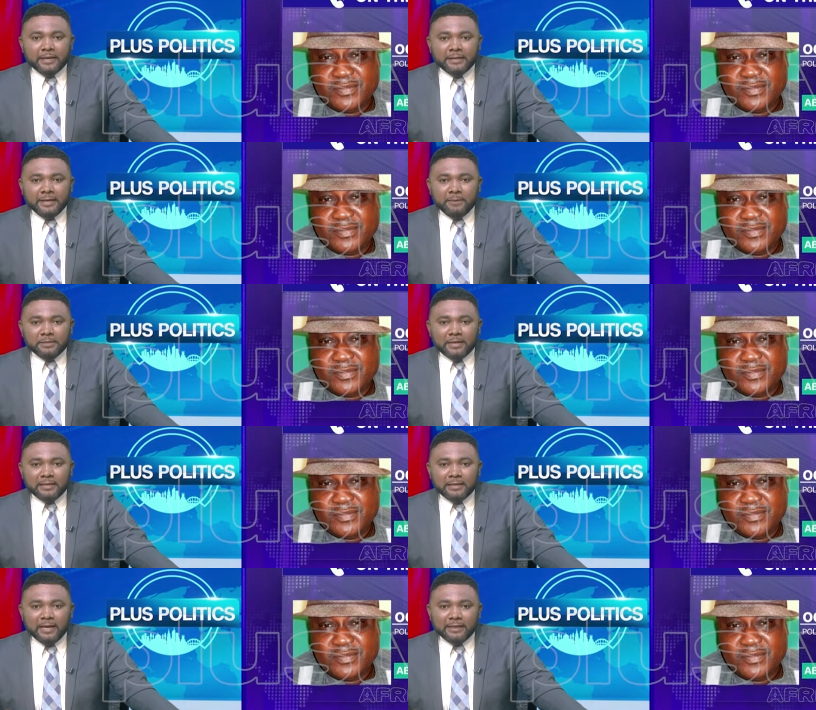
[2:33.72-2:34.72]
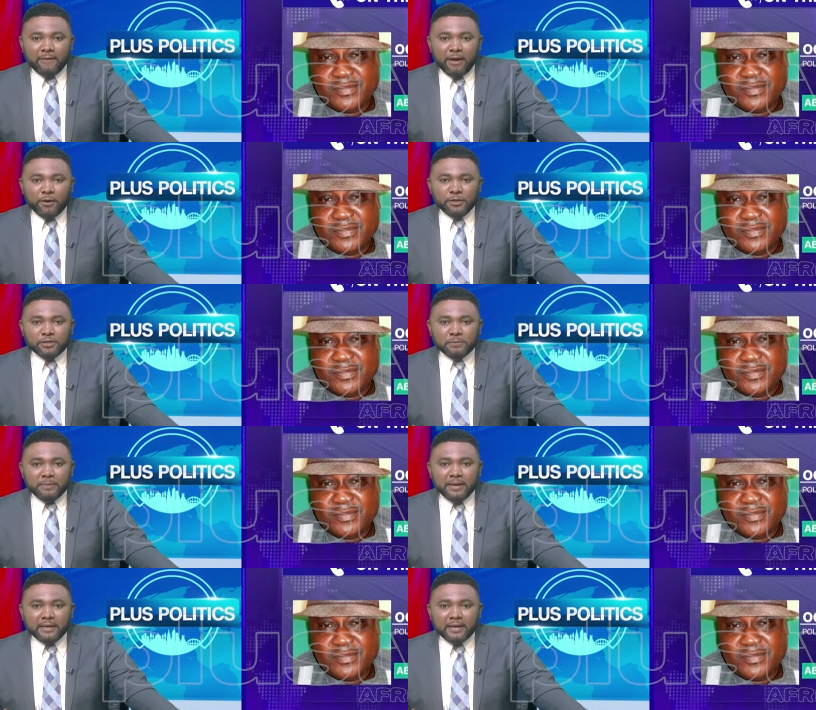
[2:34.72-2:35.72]
Speaker 1: names and that they are going to
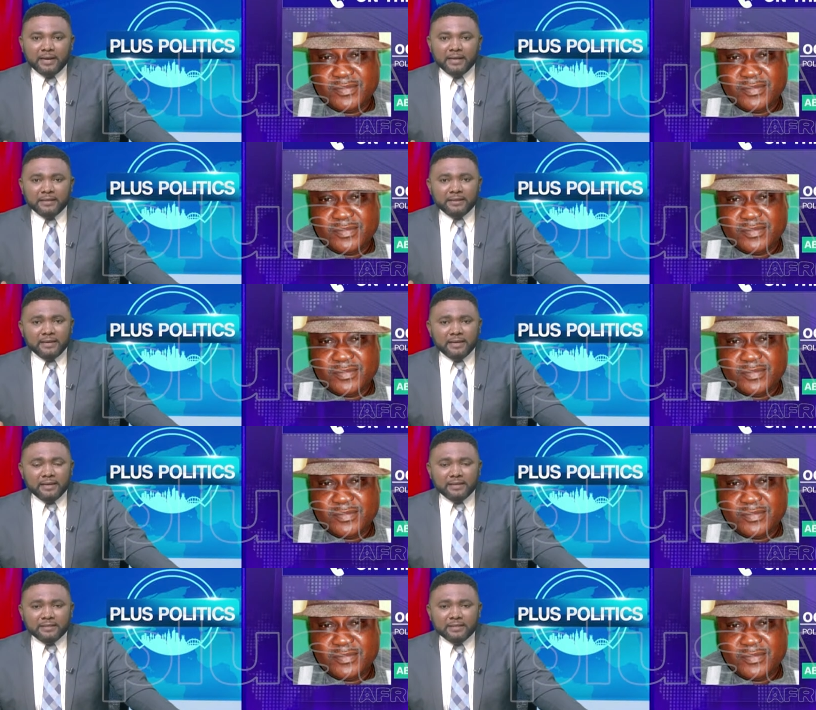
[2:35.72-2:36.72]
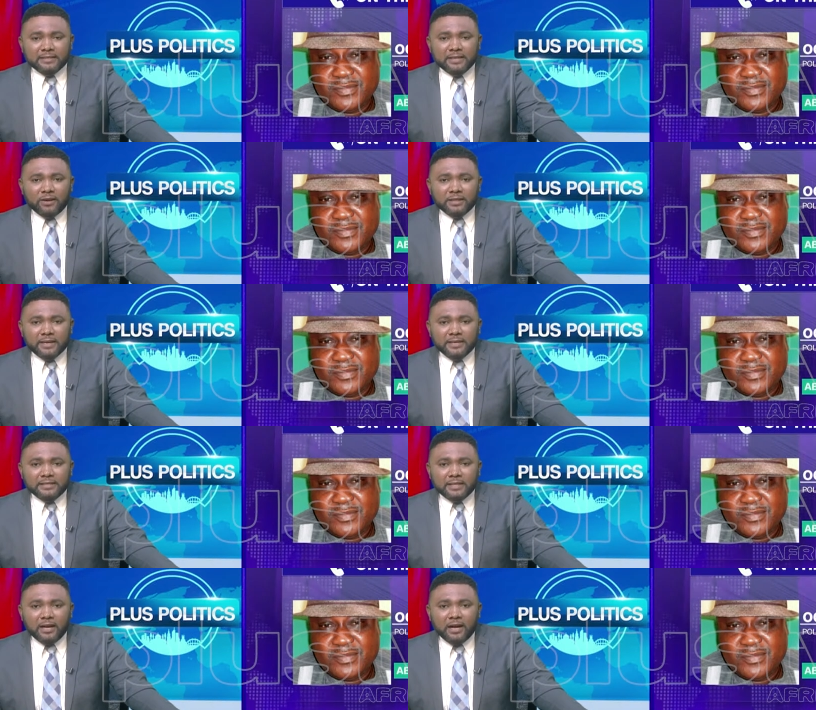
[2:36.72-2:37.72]
make uh, the, the Southeast
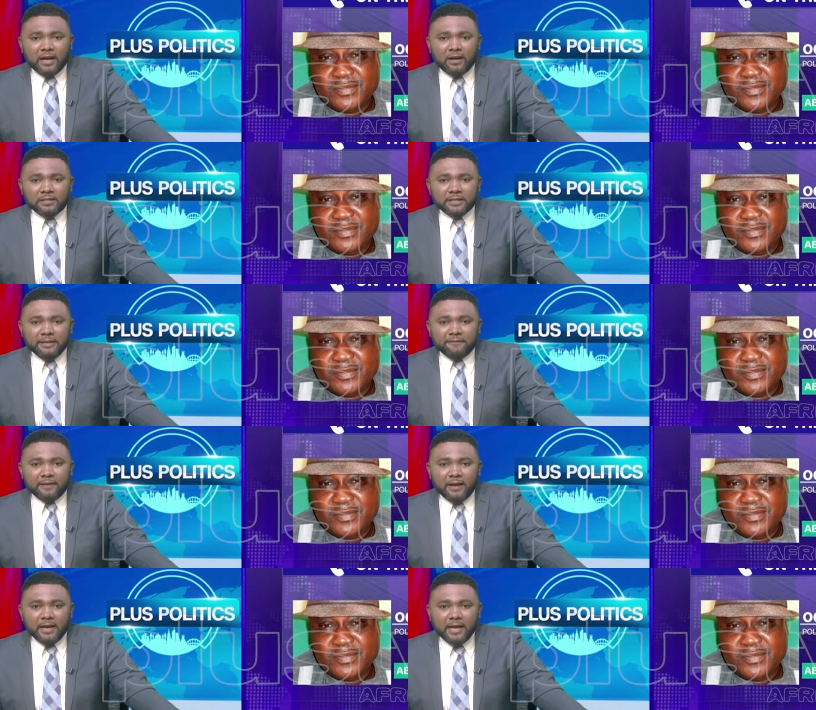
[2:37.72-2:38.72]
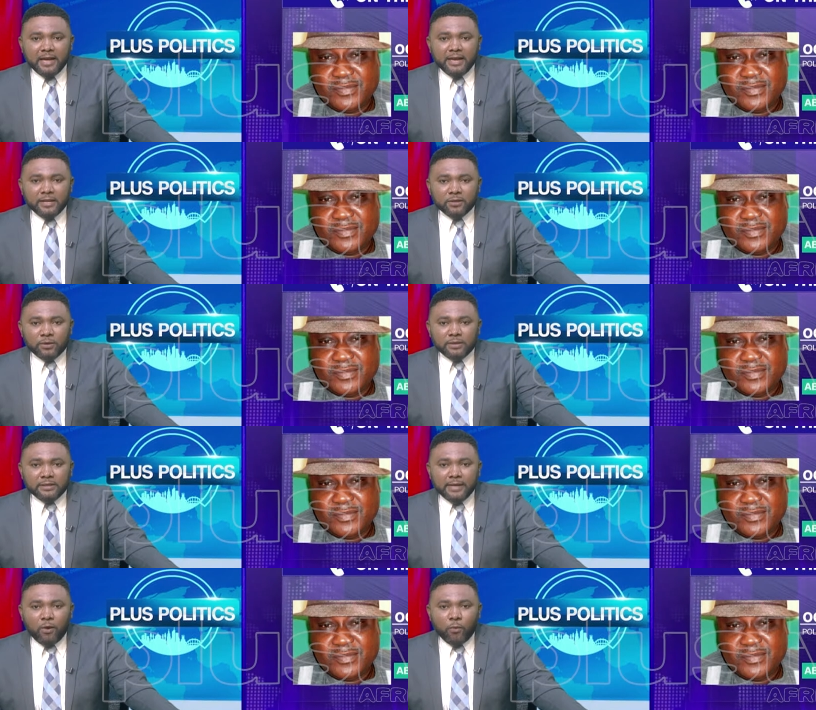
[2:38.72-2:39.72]
uh, hot if, uh, you know,
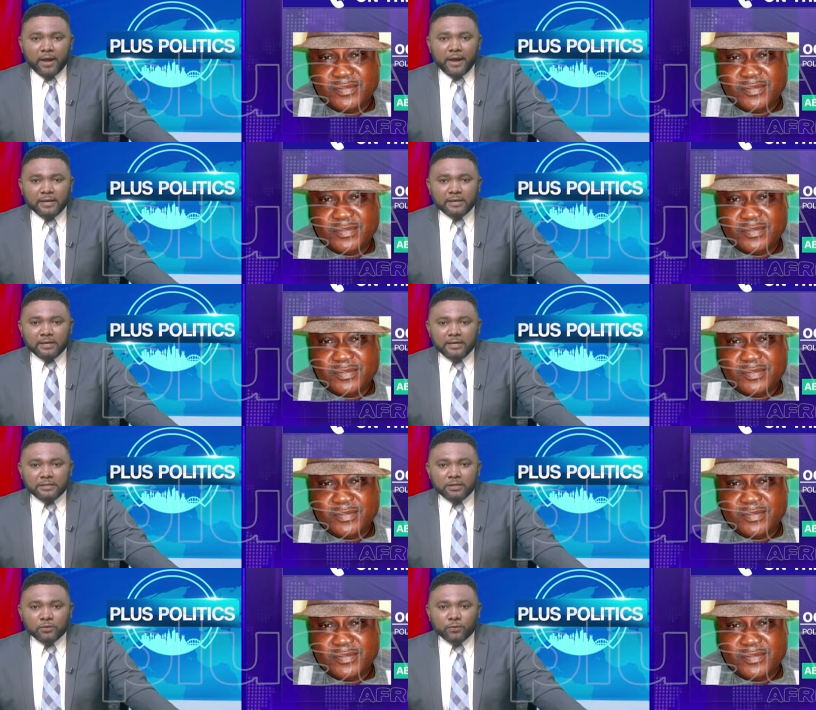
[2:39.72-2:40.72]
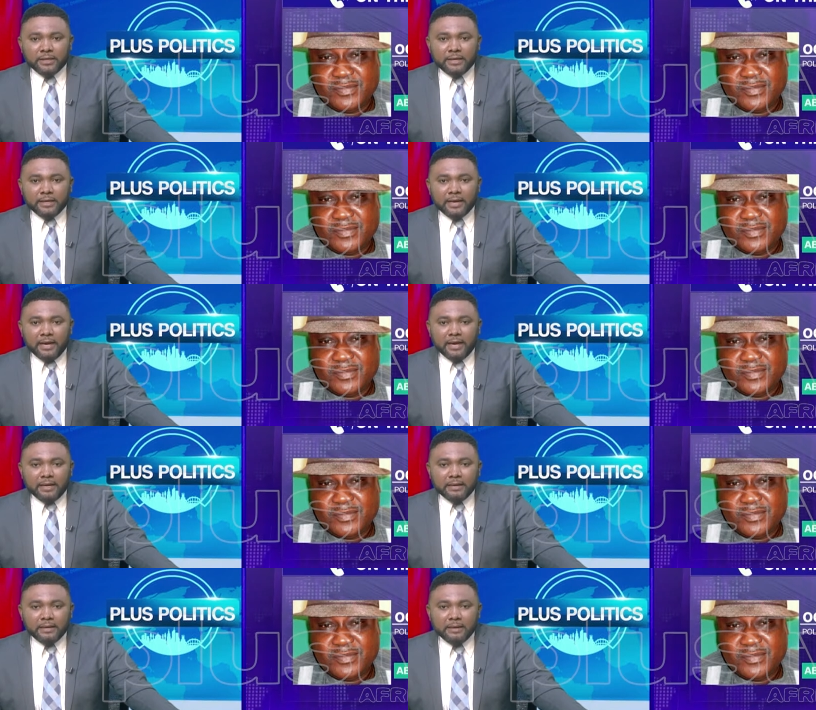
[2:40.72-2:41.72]
their way is not really uh,
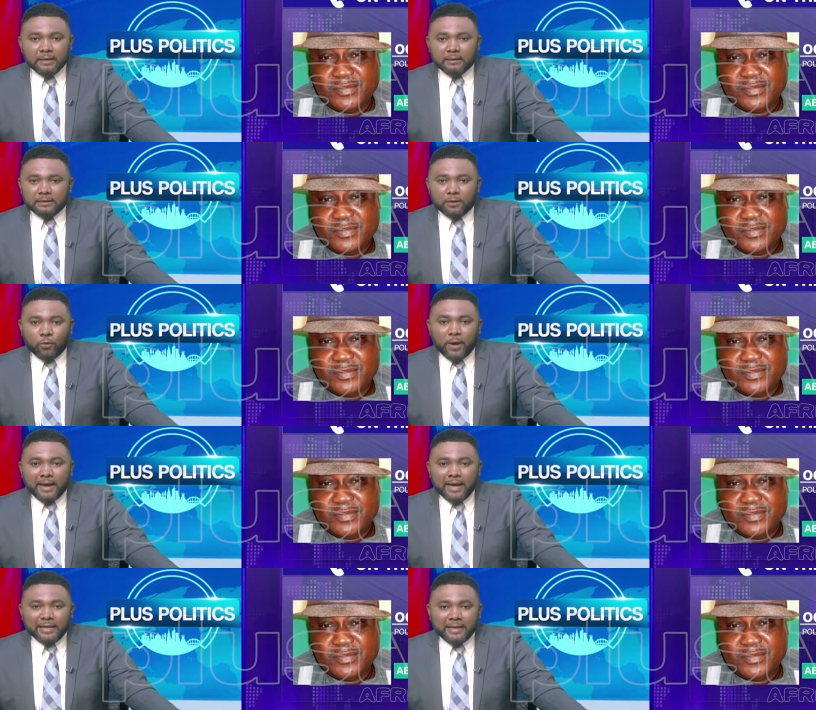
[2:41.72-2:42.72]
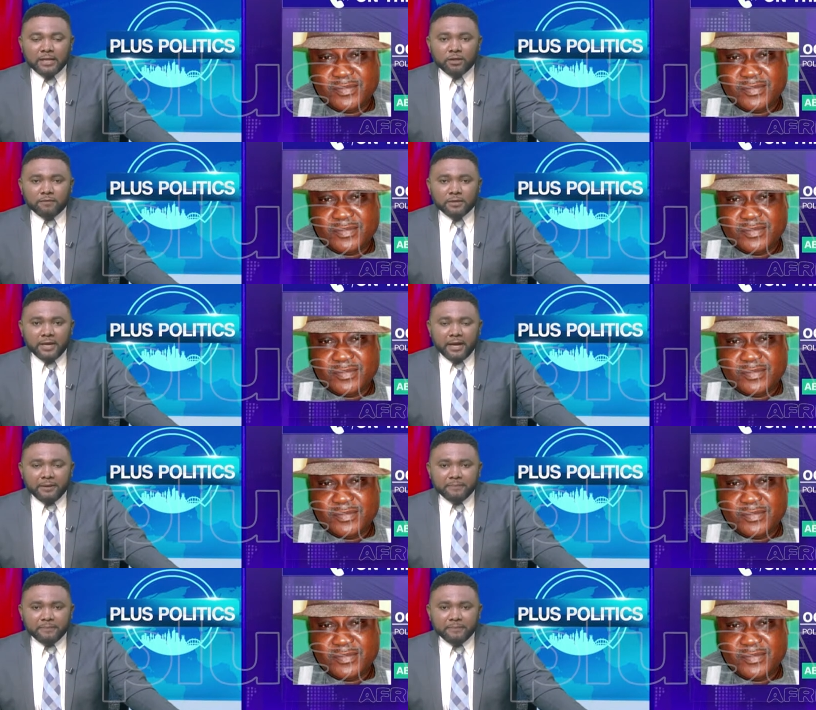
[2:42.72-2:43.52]
the way at the end of the day.